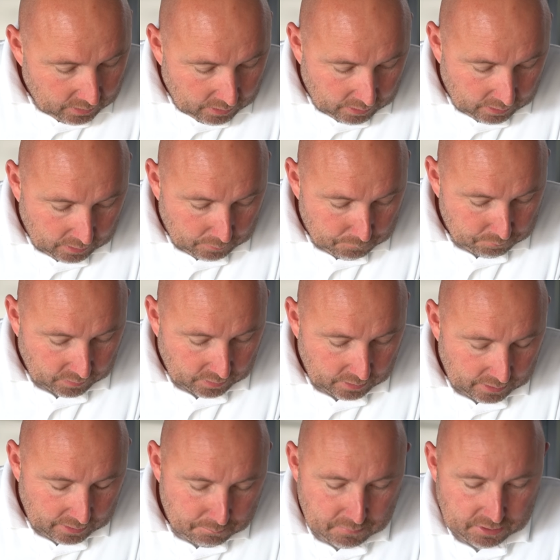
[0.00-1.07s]

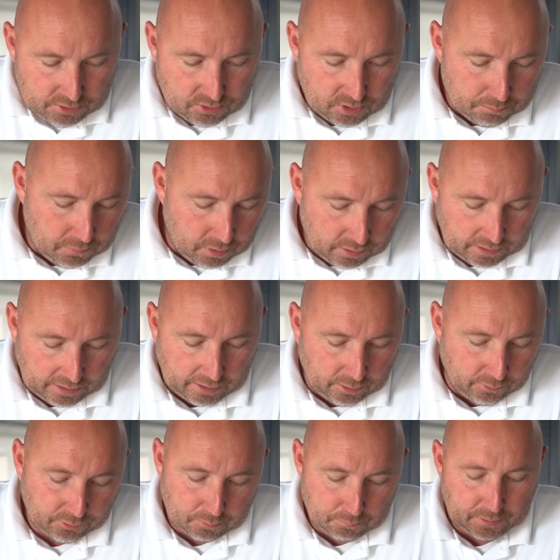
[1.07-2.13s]
It means that market
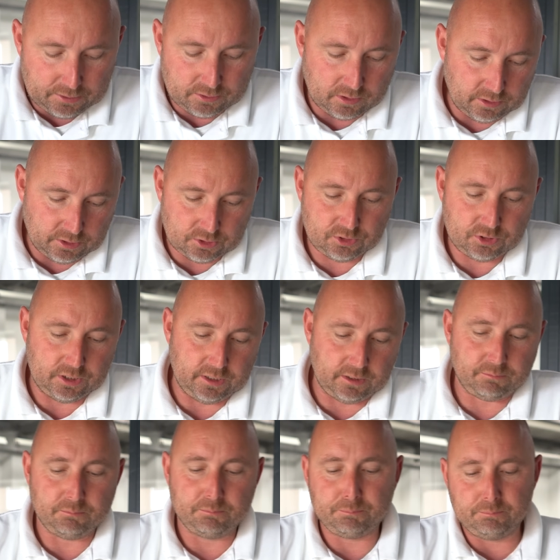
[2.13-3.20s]
health compared to last
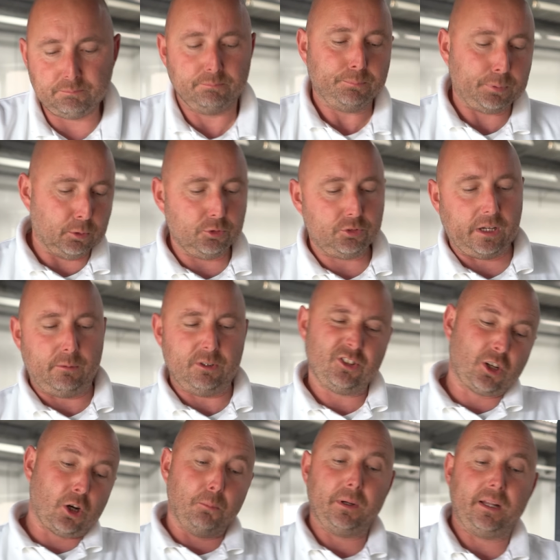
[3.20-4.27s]
year pulls out, which is a
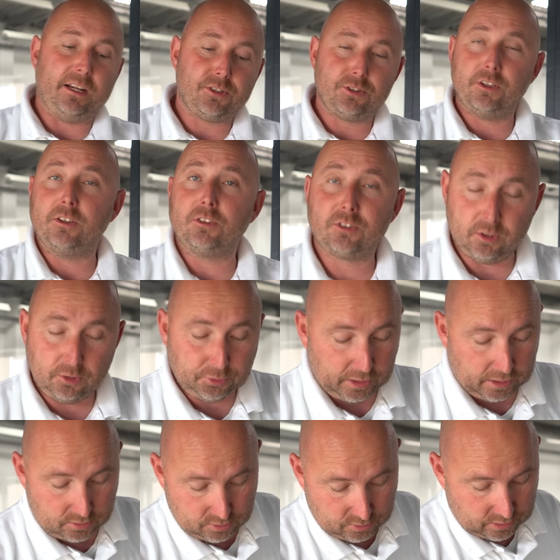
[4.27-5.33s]
combination of those two
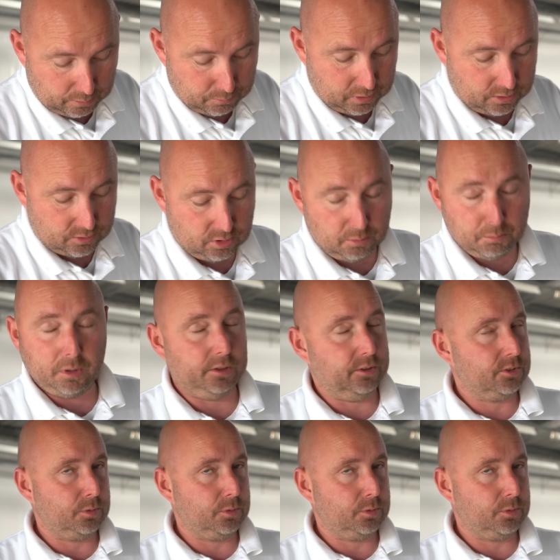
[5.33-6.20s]
factors, comes out to a minus